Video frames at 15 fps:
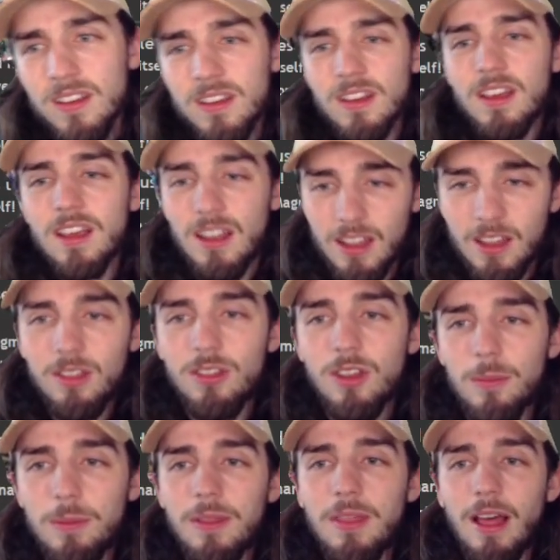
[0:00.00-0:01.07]
It is
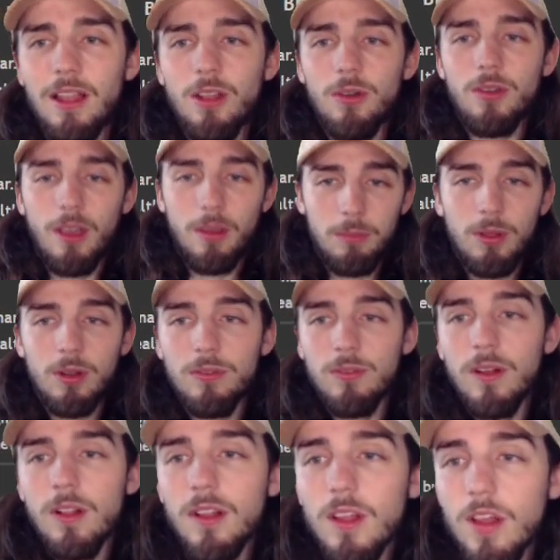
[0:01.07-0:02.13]
going to be that low kick.
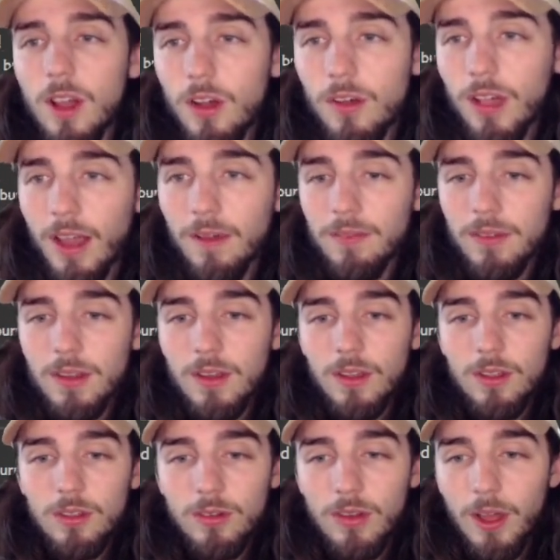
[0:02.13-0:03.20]
Beautiful. Okay,
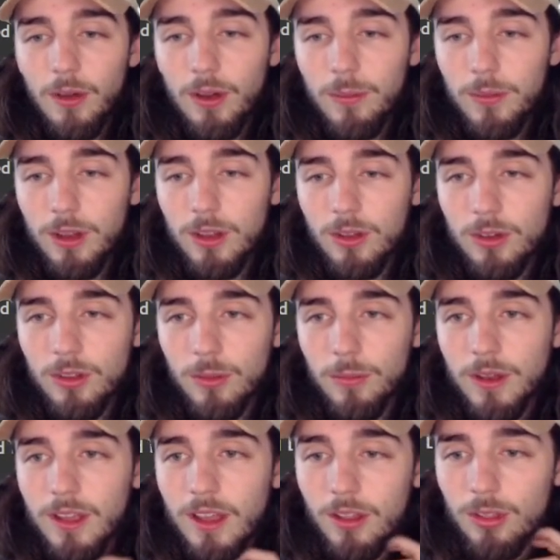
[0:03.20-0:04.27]
so now what I'm going to do is I'm
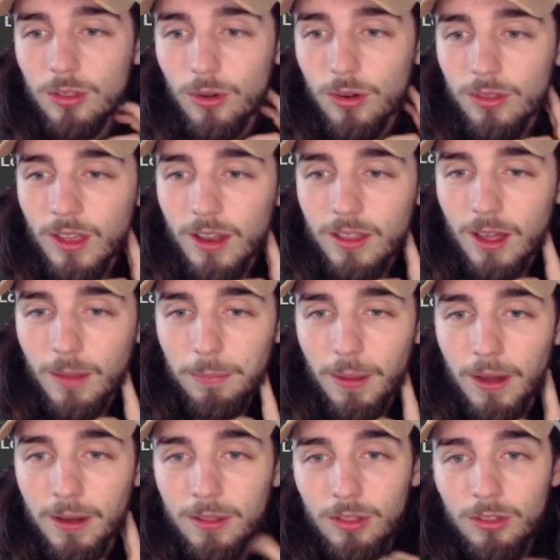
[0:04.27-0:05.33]
going to get a Swords Dance up,
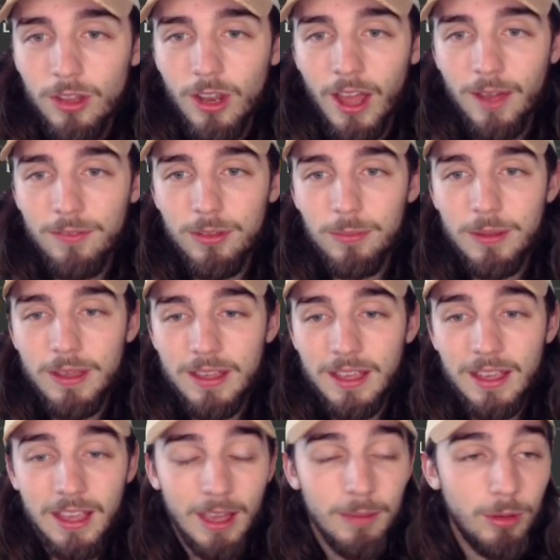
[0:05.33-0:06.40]
and this is going to have to be
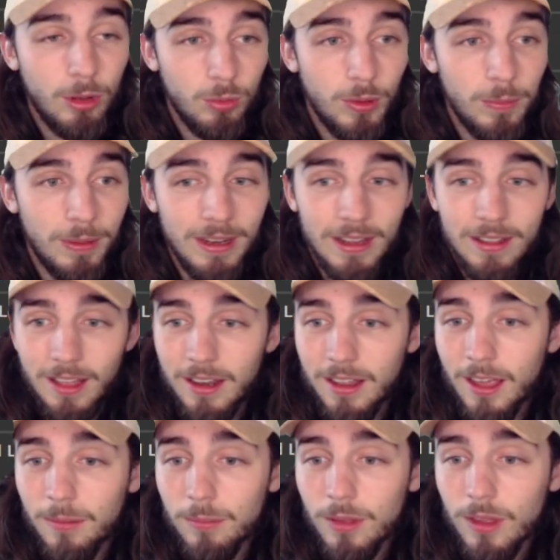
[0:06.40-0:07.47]
King Gambit sweeping this
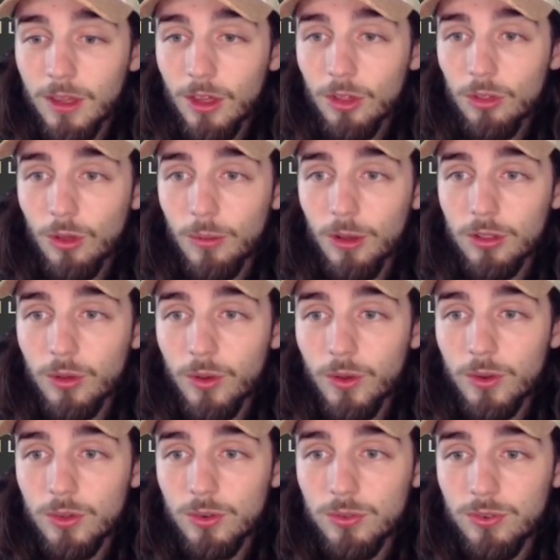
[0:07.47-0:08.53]
endgame. So I'm also
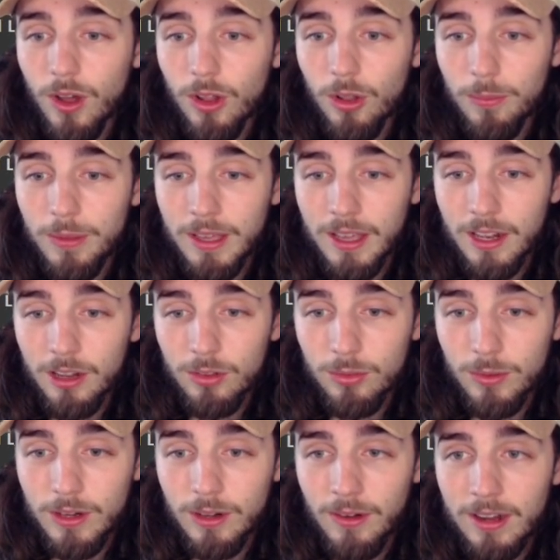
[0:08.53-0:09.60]
going to follow me and just
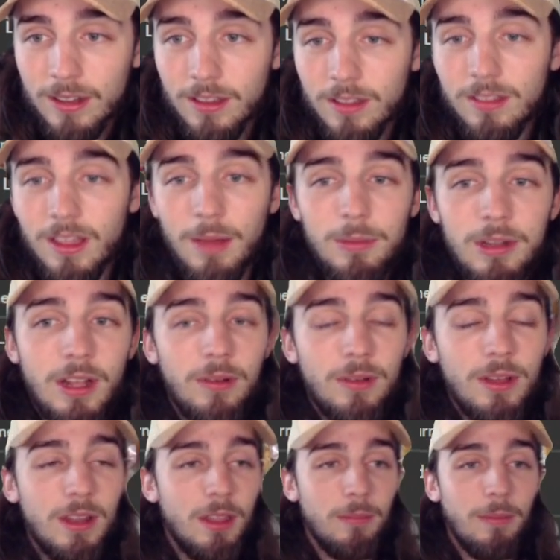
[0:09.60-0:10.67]
redirect this damage out
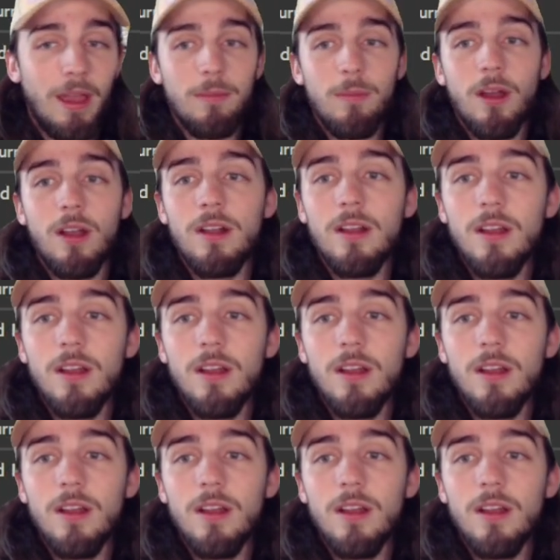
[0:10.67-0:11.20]
into the Magmar.